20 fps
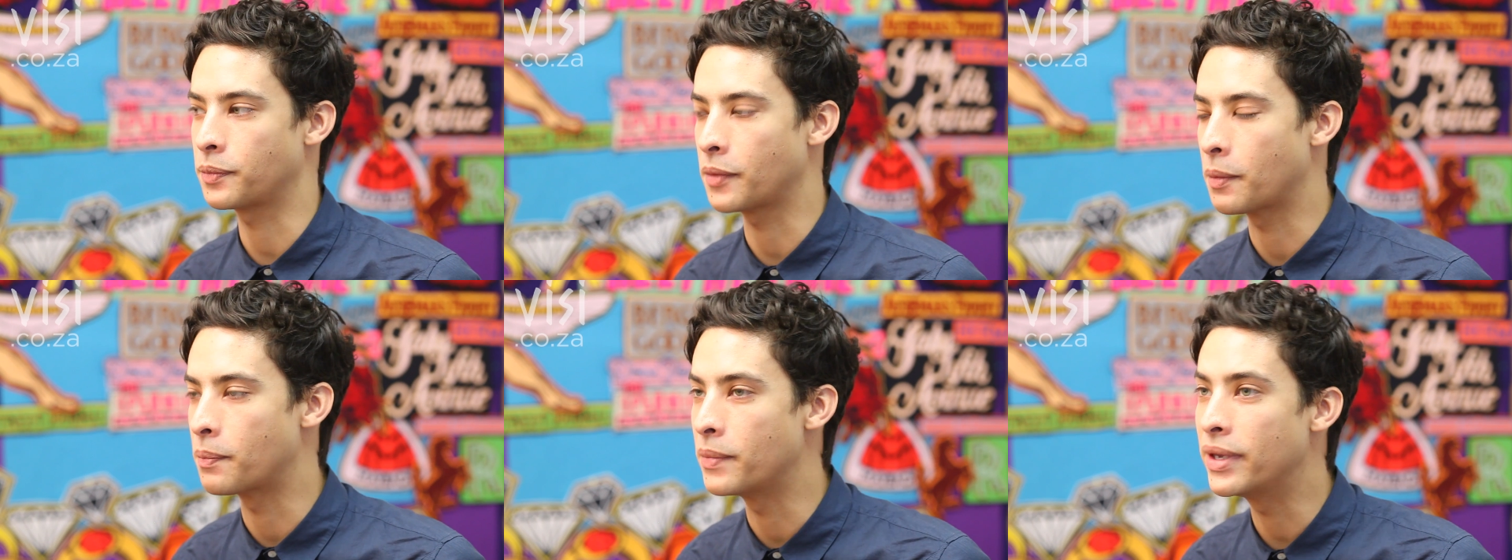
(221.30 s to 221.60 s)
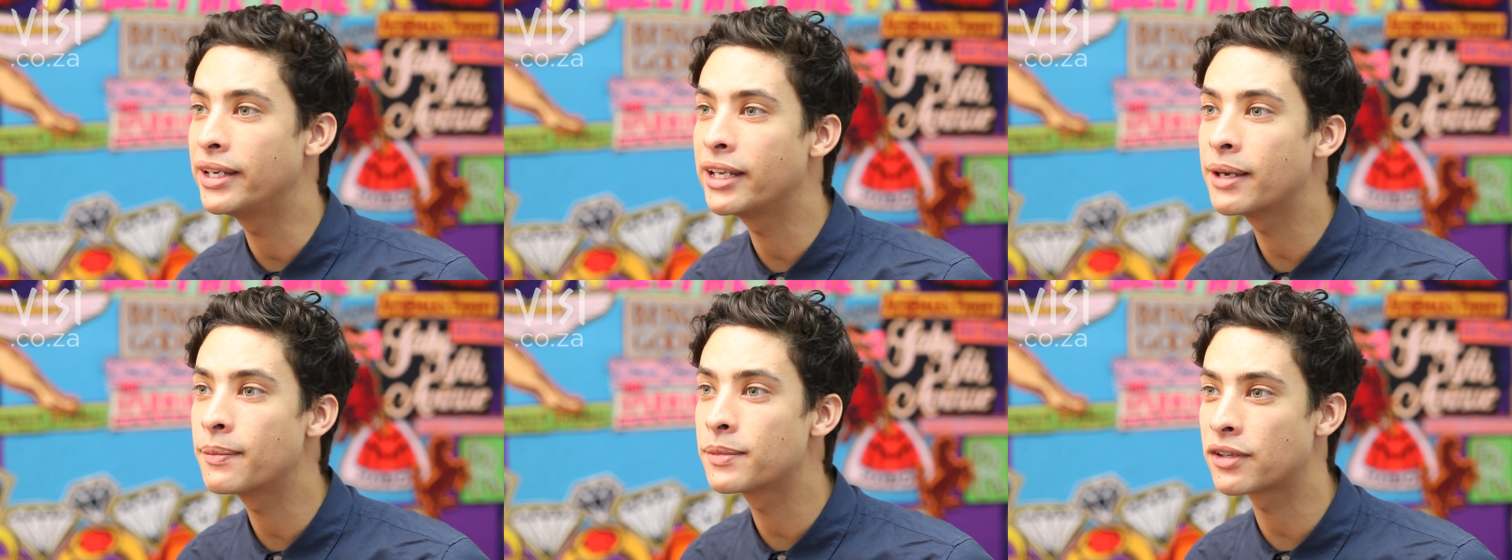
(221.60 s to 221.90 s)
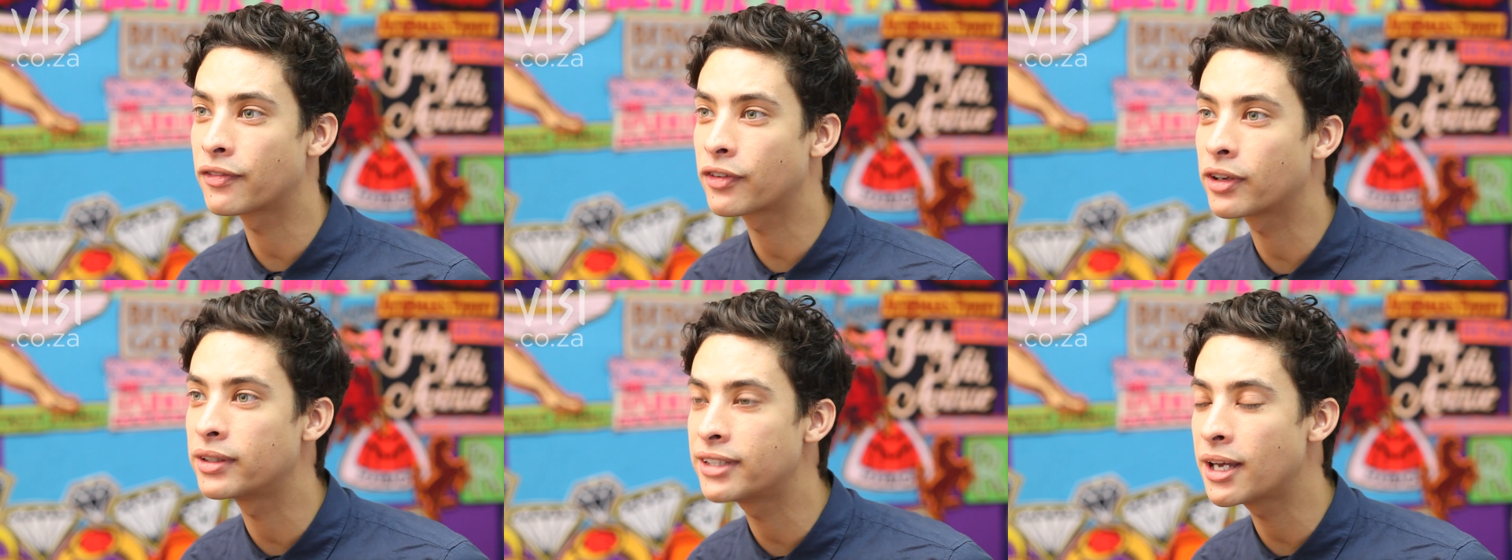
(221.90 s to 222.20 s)
mediums
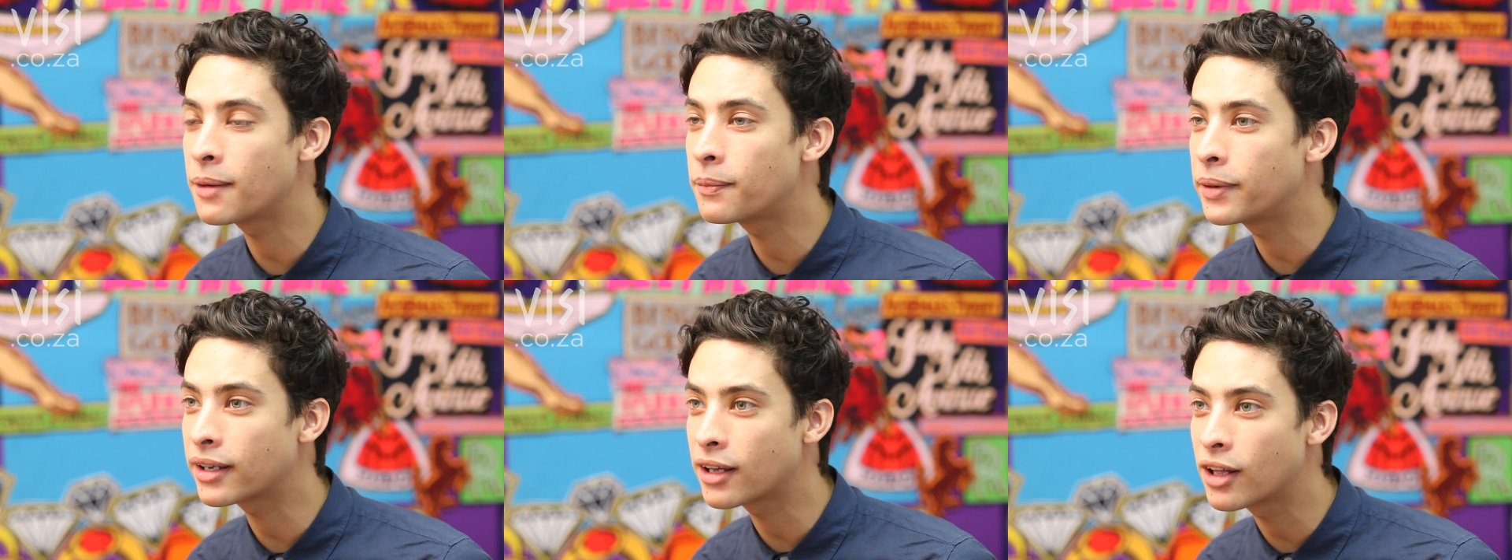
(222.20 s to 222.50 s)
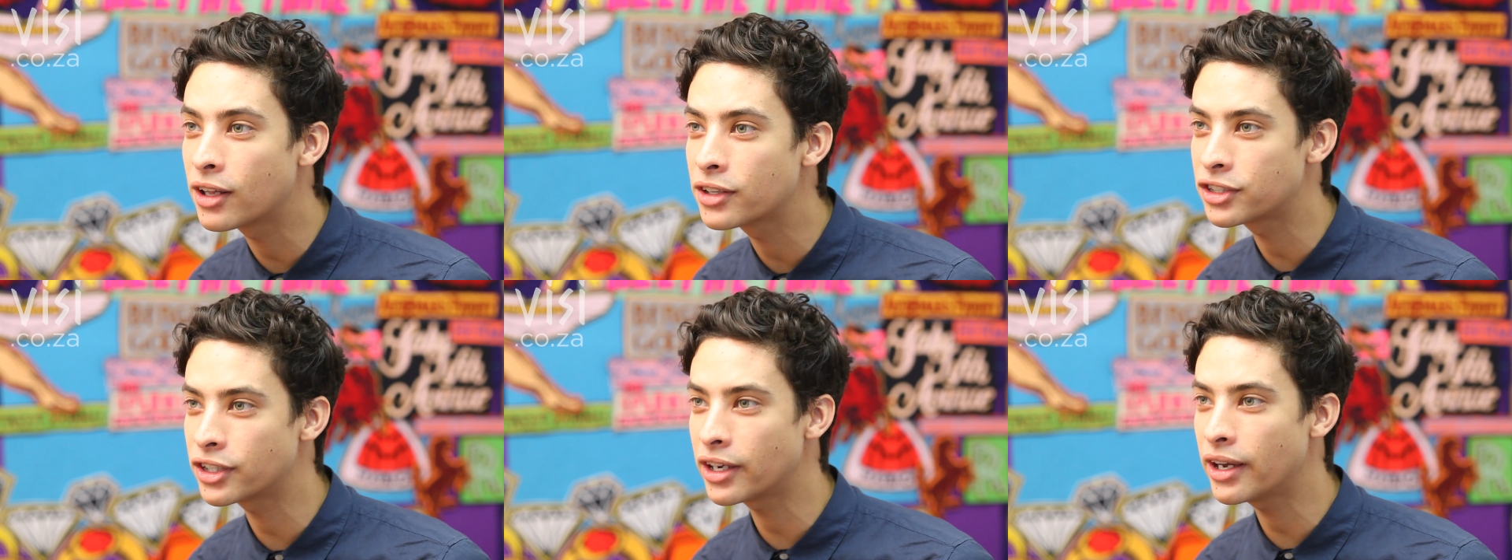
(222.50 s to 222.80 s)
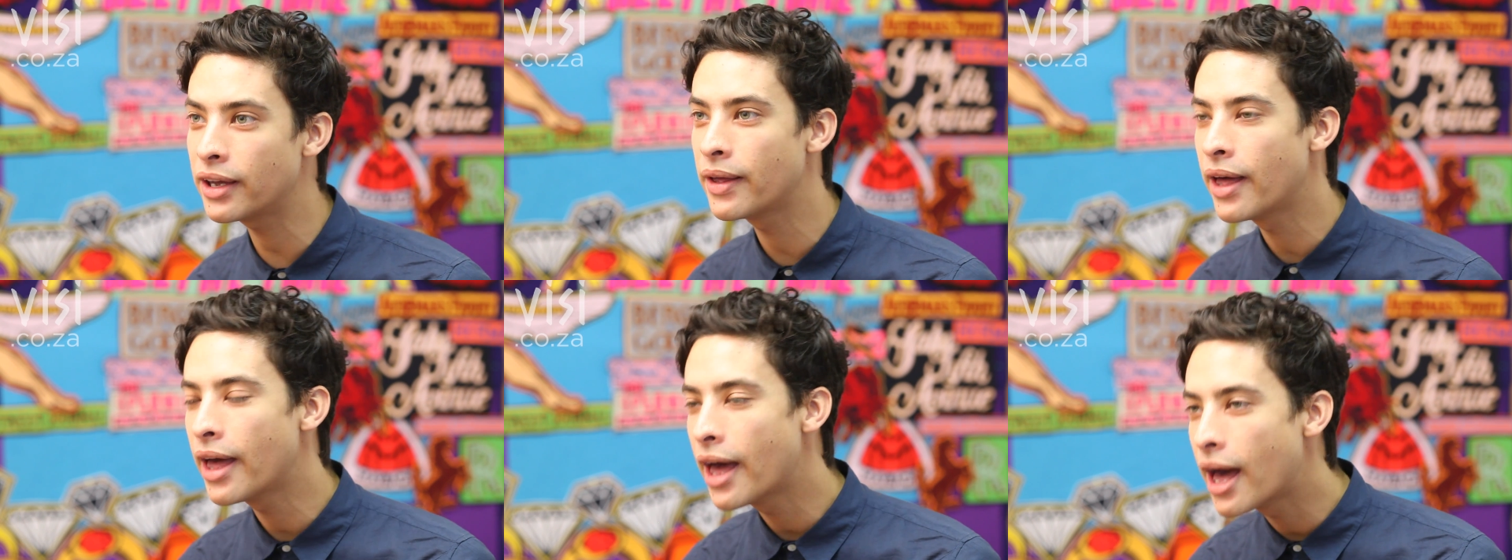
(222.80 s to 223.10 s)
of contemporary
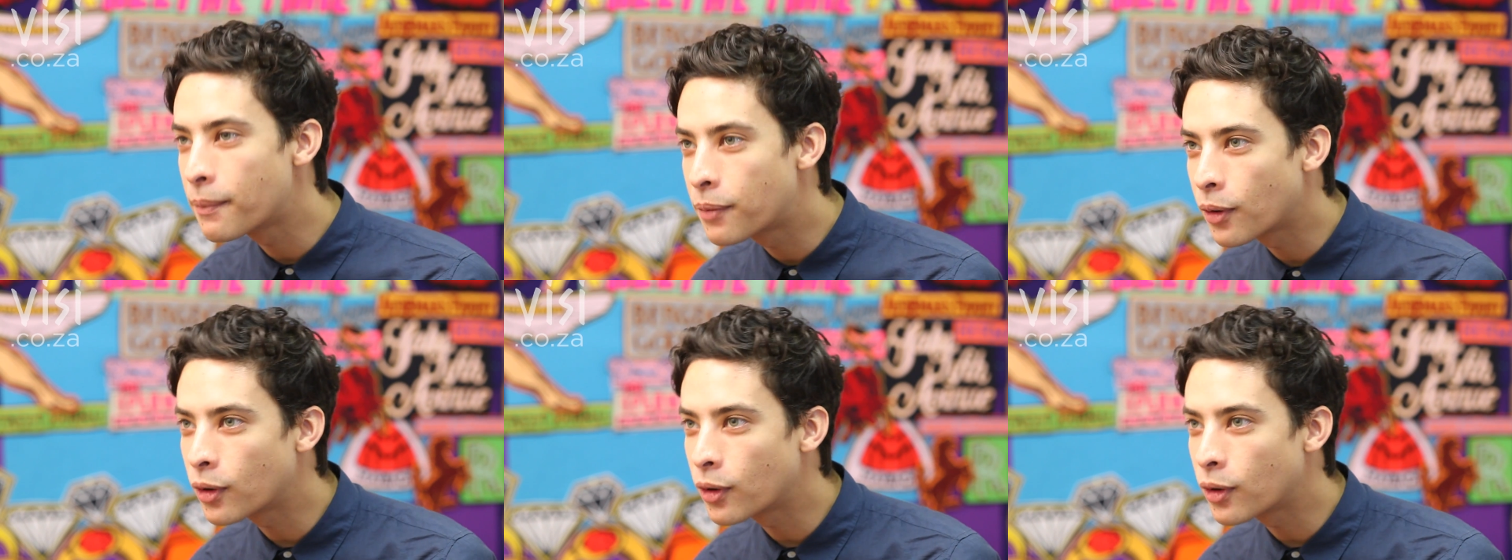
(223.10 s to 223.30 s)
culture and